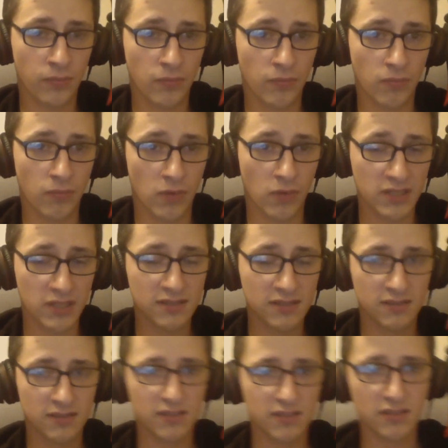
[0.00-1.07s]
wanted to
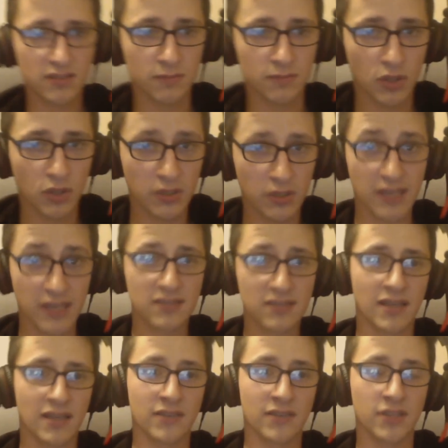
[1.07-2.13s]
see some Conan
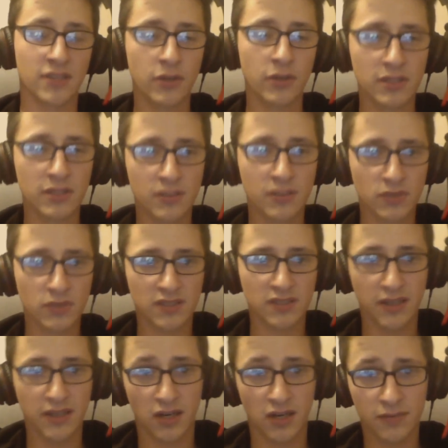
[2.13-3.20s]
Exiles, I know it didn't really
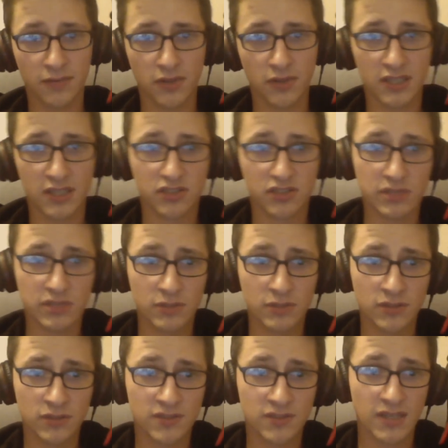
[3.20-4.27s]
take off with a lot of
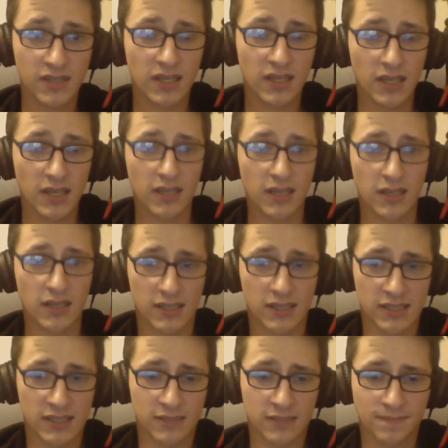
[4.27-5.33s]
streamers,
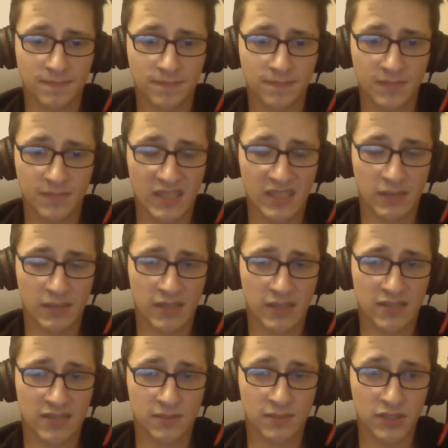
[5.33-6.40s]
and it
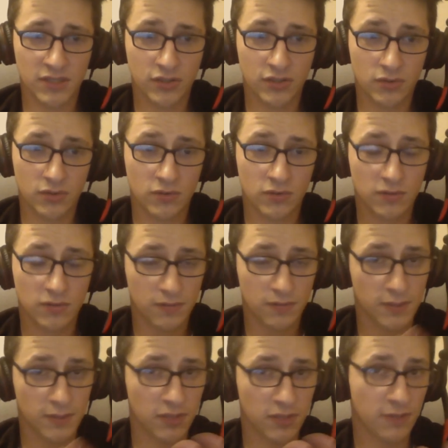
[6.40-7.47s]
had some issues,
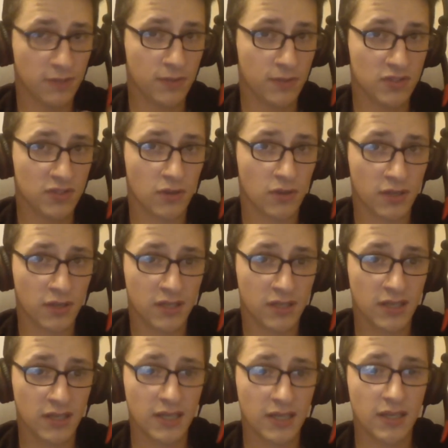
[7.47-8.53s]
especially when it first
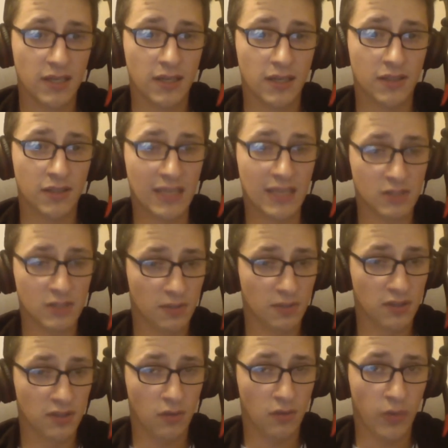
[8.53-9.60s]
started. The game's come
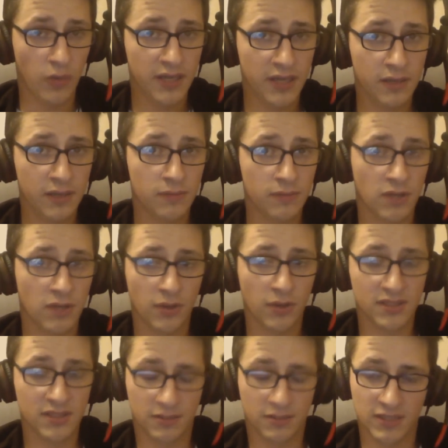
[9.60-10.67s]
a long way.
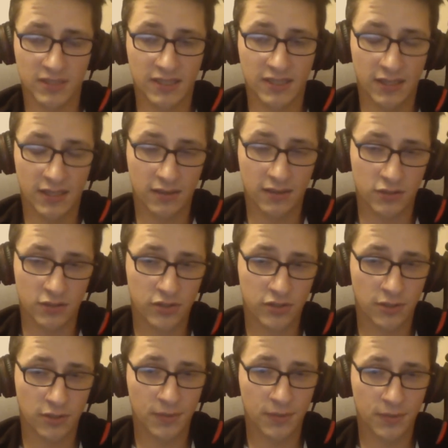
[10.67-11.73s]
Otherwise, I'd have been like,
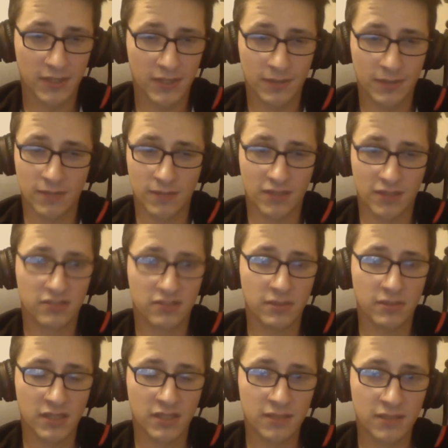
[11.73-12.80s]
sure, I'll play, but I'm not
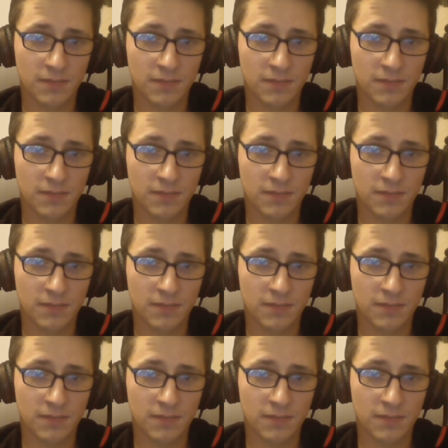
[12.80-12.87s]
streaming it.